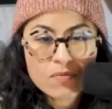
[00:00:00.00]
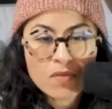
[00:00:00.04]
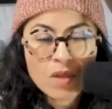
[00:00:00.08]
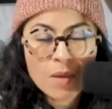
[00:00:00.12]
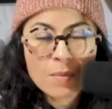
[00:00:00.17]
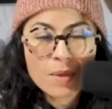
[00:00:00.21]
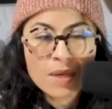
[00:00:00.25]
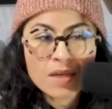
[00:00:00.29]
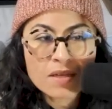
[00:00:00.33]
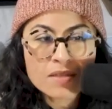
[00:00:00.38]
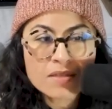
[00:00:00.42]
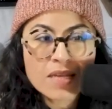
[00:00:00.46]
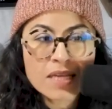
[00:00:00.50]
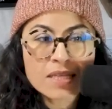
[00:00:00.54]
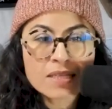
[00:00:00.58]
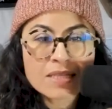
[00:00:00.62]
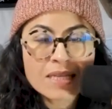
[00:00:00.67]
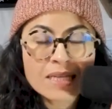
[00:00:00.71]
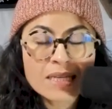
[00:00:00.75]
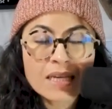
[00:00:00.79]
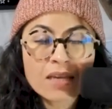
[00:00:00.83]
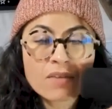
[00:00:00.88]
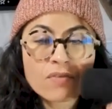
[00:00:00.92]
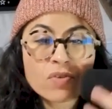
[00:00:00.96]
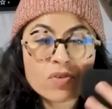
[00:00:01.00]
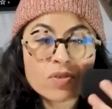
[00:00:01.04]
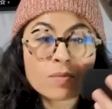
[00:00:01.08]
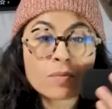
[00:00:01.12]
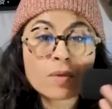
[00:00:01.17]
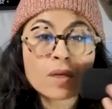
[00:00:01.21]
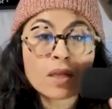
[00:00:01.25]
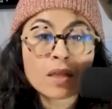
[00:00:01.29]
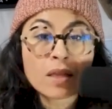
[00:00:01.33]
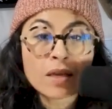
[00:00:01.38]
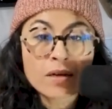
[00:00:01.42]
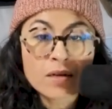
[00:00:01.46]
because it's going to give you some
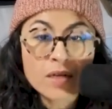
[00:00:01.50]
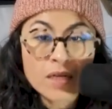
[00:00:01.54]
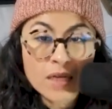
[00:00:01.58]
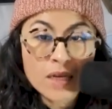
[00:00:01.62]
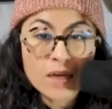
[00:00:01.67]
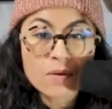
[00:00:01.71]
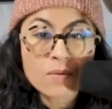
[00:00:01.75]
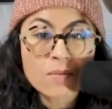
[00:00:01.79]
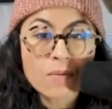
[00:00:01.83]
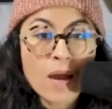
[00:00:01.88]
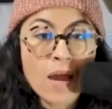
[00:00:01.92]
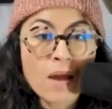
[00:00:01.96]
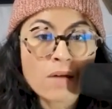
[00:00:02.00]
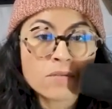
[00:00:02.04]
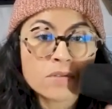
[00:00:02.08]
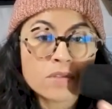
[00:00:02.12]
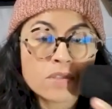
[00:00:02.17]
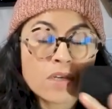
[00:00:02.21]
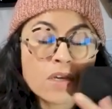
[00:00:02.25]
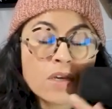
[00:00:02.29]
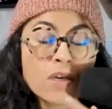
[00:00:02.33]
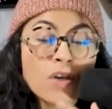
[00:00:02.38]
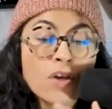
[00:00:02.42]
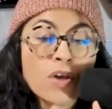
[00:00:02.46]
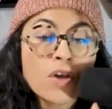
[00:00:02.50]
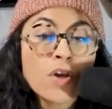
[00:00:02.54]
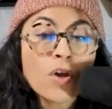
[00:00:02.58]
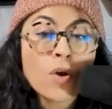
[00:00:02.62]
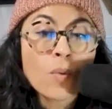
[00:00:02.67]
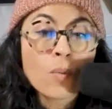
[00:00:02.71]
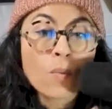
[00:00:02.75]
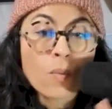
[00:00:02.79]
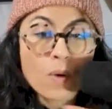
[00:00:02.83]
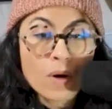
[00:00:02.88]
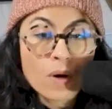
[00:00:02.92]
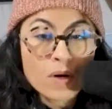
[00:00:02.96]
clarity around
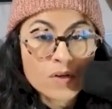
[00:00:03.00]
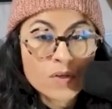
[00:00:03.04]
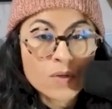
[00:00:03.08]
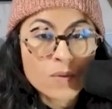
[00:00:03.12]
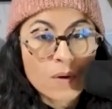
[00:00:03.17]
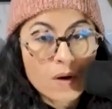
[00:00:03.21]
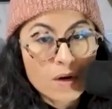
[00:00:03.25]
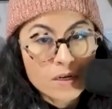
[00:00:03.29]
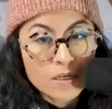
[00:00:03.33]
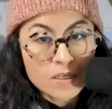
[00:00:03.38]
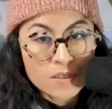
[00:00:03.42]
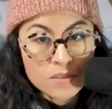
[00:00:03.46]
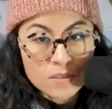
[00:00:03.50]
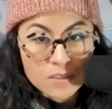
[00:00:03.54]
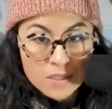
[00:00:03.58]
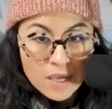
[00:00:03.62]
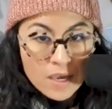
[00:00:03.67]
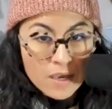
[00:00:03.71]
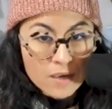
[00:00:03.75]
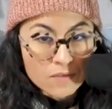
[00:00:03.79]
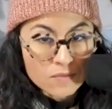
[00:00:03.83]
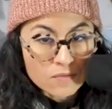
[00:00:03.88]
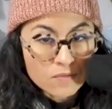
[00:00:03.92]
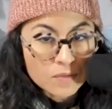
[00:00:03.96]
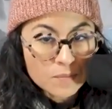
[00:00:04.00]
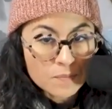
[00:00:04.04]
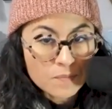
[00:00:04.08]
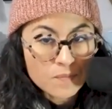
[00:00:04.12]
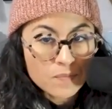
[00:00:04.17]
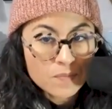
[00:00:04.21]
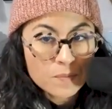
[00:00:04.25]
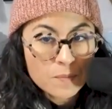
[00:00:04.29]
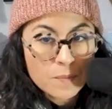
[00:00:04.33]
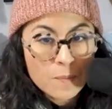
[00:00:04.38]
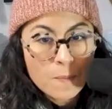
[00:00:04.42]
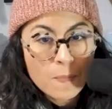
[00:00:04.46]
where you are in your life.
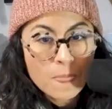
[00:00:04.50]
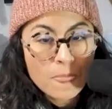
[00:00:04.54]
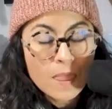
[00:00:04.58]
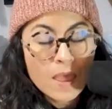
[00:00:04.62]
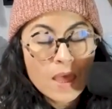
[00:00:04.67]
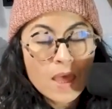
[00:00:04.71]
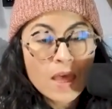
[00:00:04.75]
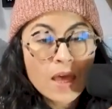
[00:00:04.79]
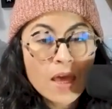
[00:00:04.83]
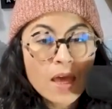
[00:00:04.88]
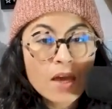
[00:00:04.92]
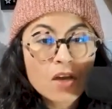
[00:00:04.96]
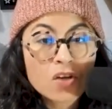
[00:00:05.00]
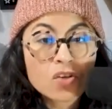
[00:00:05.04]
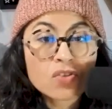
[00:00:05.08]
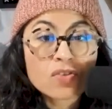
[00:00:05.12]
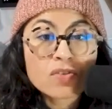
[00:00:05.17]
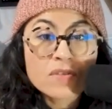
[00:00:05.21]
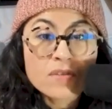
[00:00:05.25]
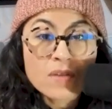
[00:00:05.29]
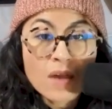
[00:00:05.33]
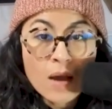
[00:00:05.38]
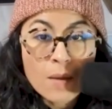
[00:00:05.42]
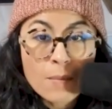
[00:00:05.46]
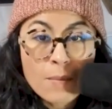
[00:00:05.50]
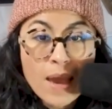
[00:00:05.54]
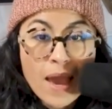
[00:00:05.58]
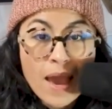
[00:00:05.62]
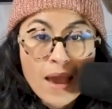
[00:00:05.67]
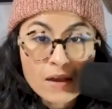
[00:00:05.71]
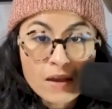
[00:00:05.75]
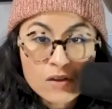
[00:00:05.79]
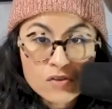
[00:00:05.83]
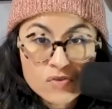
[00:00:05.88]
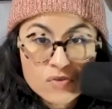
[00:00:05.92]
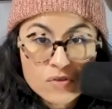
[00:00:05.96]
Some
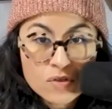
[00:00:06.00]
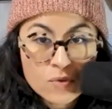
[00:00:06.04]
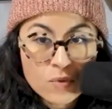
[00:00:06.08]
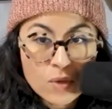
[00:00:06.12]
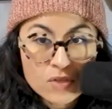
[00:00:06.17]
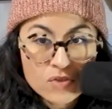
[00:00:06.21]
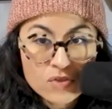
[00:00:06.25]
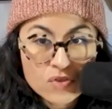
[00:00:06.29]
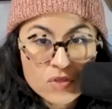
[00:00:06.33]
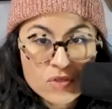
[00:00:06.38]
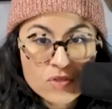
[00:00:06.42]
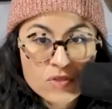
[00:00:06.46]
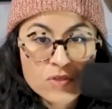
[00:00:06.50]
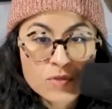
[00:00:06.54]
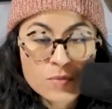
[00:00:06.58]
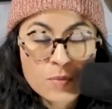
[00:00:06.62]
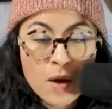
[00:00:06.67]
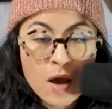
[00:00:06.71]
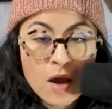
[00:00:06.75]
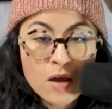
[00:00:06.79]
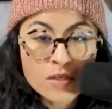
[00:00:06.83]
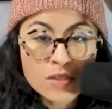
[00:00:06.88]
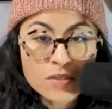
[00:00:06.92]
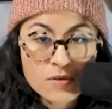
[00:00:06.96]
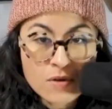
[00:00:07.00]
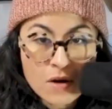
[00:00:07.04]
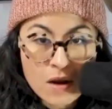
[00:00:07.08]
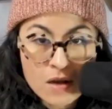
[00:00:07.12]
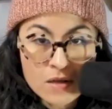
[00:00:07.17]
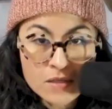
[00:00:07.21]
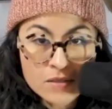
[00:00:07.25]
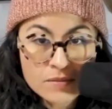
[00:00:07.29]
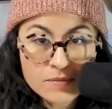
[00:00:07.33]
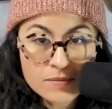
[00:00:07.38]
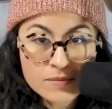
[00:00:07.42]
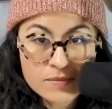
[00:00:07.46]
extra questions to ponder
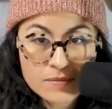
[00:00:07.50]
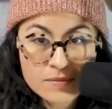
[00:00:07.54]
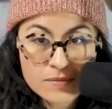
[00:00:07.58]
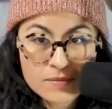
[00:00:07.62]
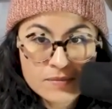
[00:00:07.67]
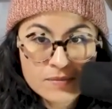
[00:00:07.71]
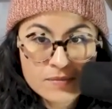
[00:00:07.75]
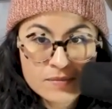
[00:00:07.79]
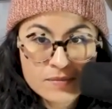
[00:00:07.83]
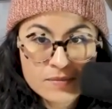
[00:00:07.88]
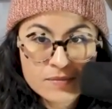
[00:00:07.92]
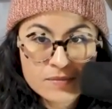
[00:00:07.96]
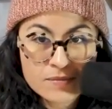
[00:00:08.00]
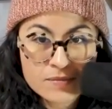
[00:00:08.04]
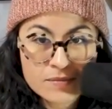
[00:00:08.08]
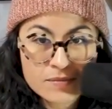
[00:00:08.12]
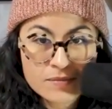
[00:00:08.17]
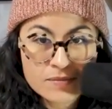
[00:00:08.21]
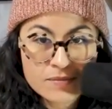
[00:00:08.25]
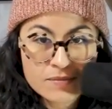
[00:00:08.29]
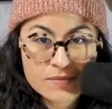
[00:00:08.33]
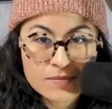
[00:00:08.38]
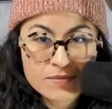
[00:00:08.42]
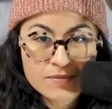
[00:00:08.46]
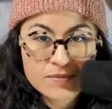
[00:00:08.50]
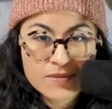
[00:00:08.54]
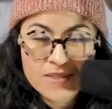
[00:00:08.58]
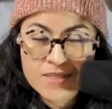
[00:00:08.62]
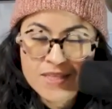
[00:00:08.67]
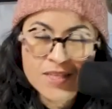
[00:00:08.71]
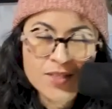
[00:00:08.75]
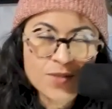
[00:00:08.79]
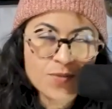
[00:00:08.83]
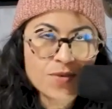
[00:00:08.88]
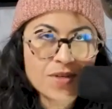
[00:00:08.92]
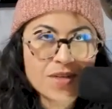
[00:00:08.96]
on,
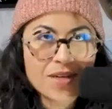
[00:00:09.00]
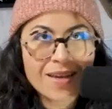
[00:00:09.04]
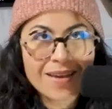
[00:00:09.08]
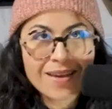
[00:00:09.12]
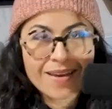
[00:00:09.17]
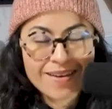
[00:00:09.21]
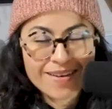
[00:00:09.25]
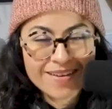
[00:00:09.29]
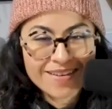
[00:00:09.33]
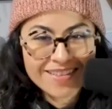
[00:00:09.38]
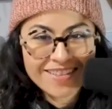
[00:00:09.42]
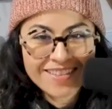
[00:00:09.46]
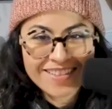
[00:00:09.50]
since we're here.